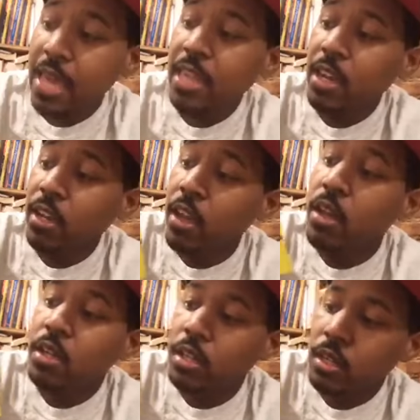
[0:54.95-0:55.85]
And then
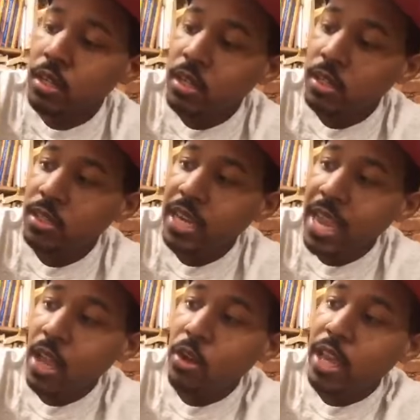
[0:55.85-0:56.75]
look,
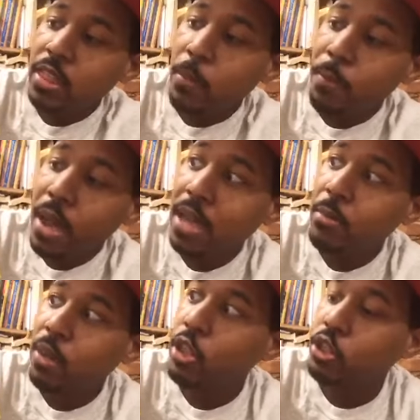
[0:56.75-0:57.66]
down at the
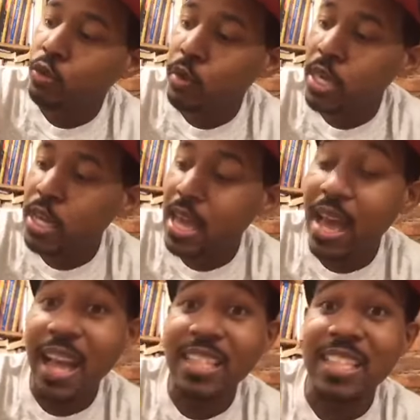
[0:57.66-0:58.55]
bottom of the
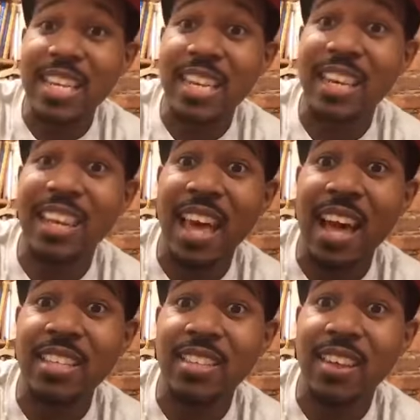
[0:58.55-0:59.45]
tree, I see
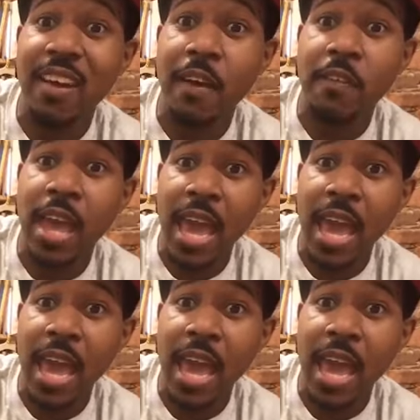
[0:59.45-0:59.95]
lots of